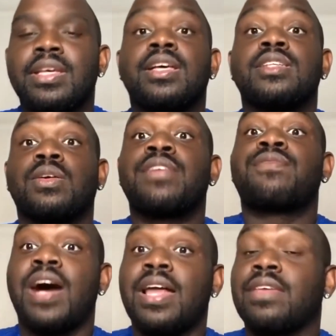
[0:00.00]
So he
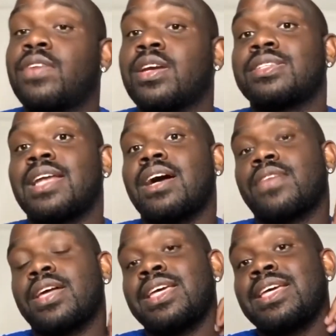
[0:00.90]
finally figures it out
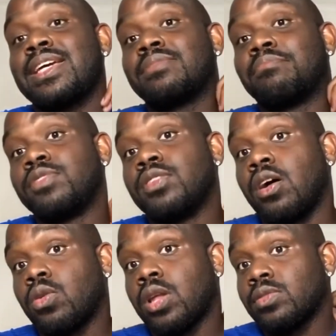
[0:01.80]
that he is,
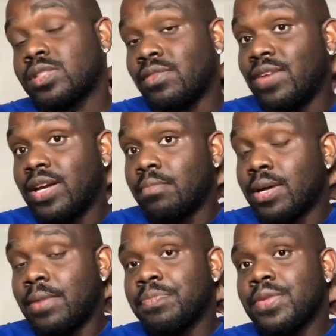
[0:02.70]
close to
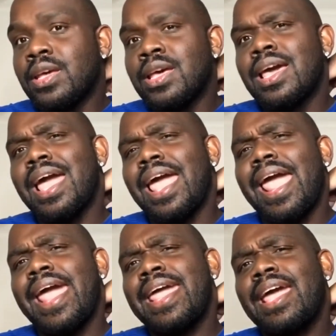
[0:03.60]
Venema.
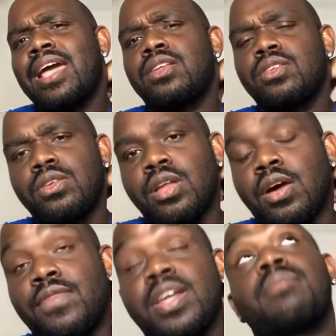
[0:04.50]
And,
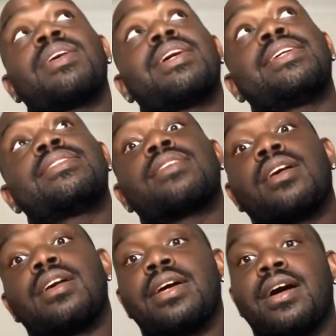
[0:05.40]
Venema is
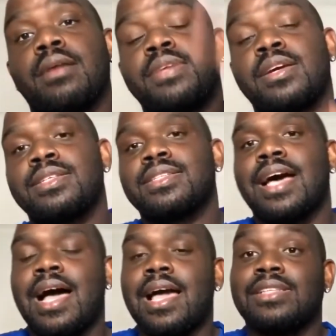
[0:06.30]
up there in the
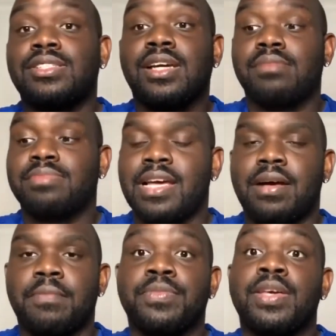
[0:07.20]
sky and she comes
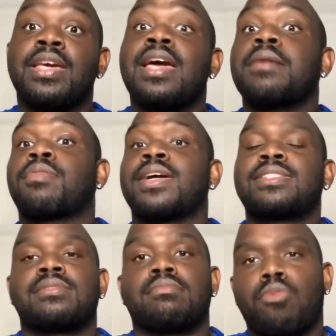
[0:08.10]
down.
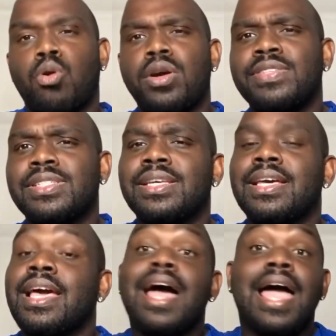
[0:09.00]
Preston morphs
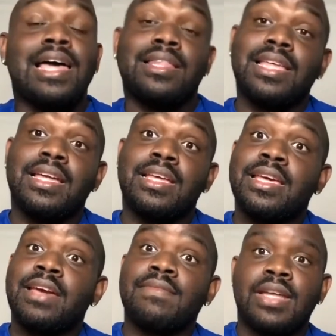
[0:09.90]
and then
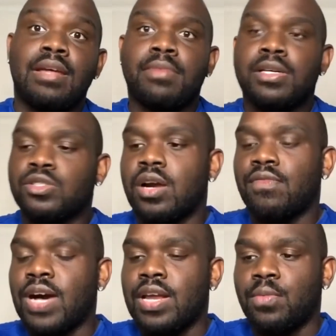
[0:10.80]
he and Venema
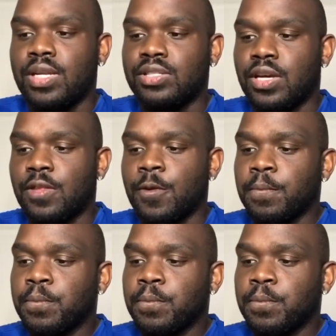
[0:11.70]
start fighting with each other.